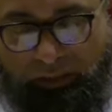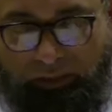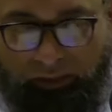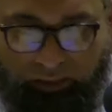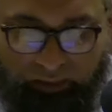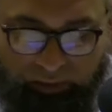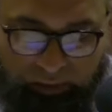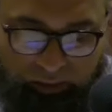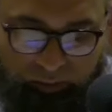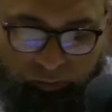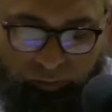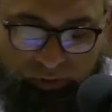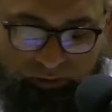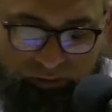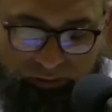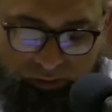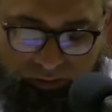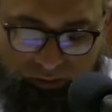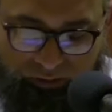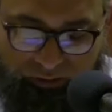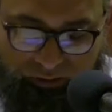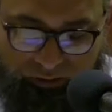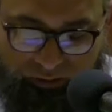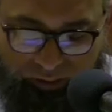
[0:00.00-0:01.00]
And likewise,
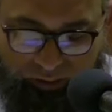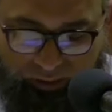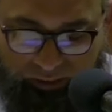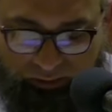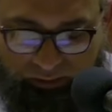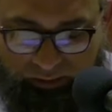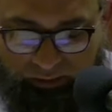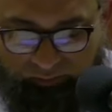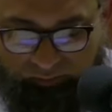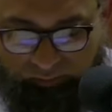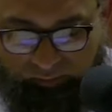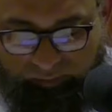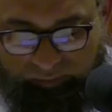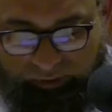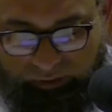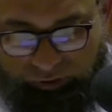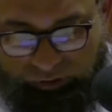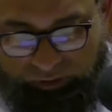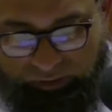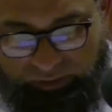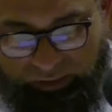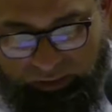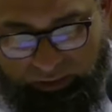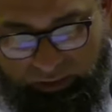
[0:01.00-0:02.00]
the shayateen from the
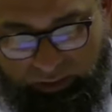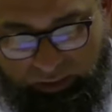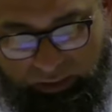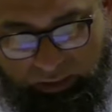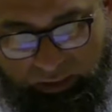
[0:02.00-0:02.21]
jinn.